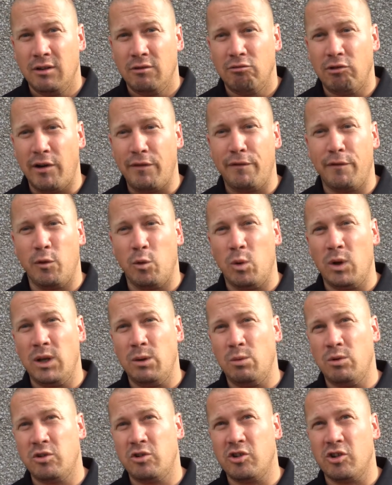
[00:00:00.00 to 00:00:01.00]
Ref thought he
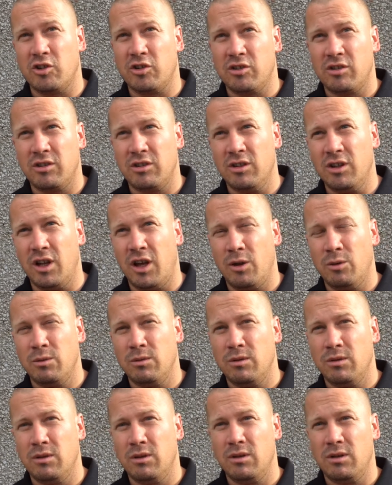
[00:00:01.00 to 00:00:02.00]
was just,
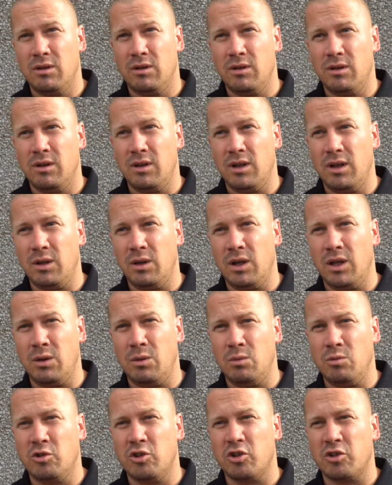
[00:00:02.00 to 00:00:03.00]
he
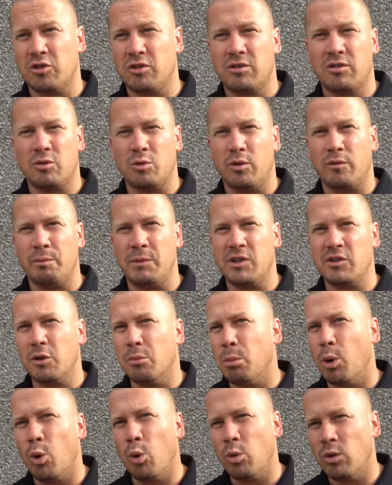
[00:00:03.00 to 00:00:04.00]
just sort of missed
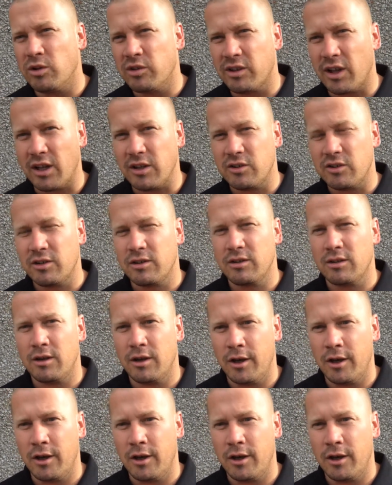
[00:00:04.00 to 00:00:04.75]
the ball as such.